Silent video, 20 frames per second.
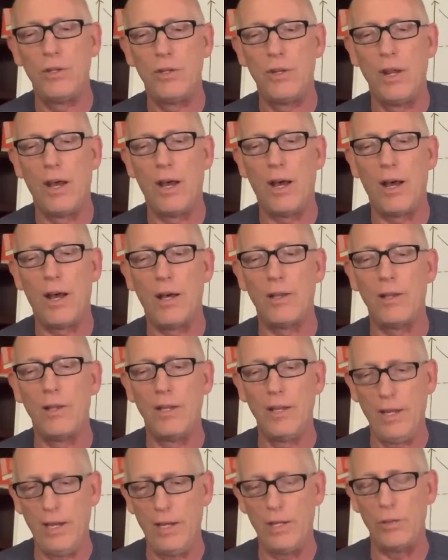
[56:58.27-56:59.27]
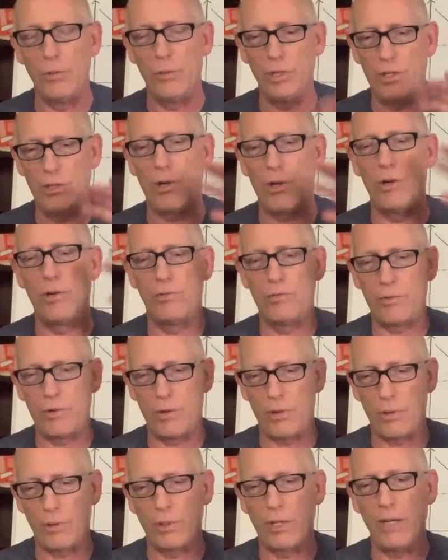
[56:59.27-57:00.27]
uh, in return
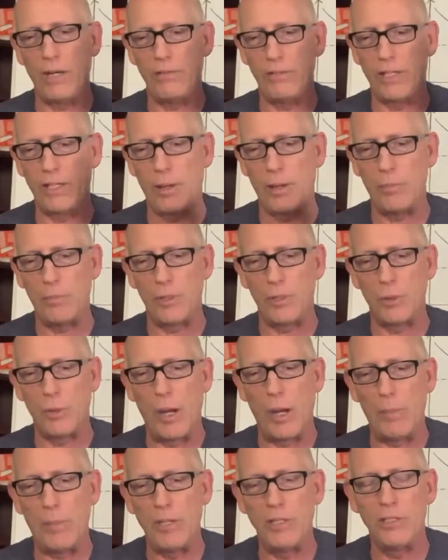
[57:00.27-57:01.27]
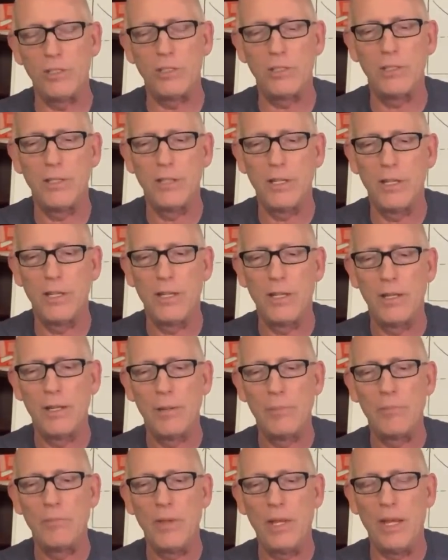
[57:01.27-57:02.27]
for giving up their weapons,
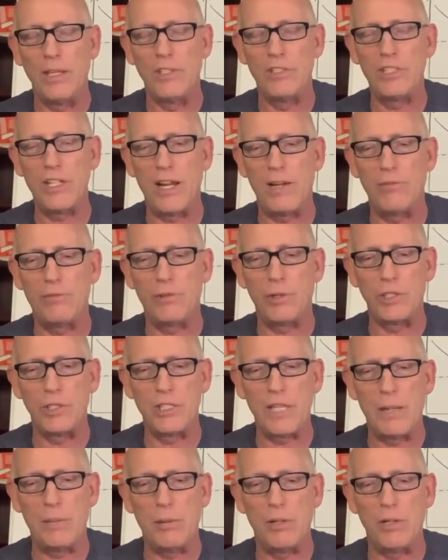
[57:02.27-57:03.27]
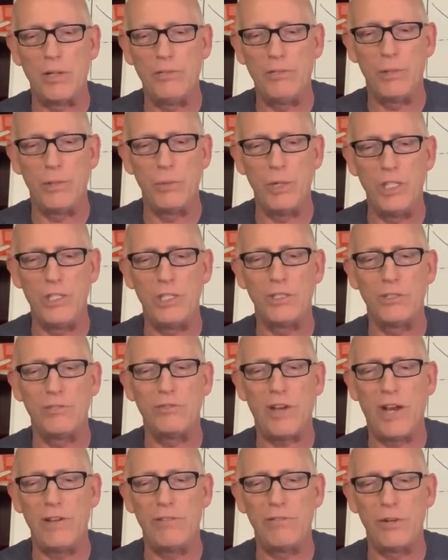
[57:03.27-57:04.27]
and said, for example, if it reaches
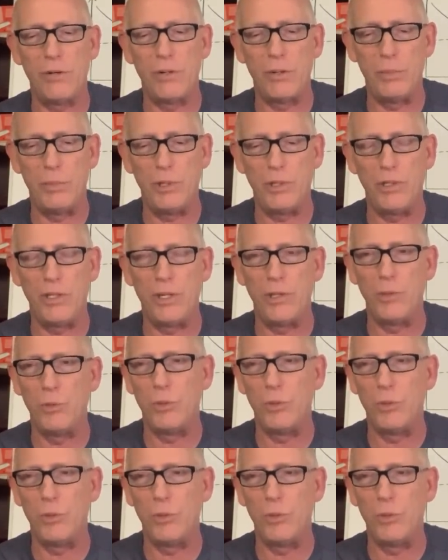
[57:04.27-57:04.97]
500 billion,